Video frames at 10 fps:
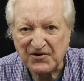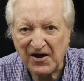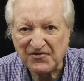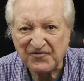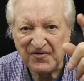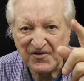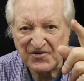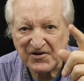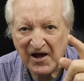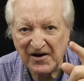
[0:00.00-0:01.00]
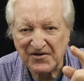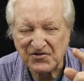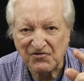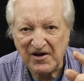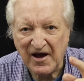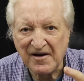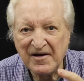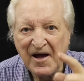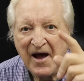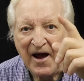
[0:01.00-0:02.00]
test for this LS3 head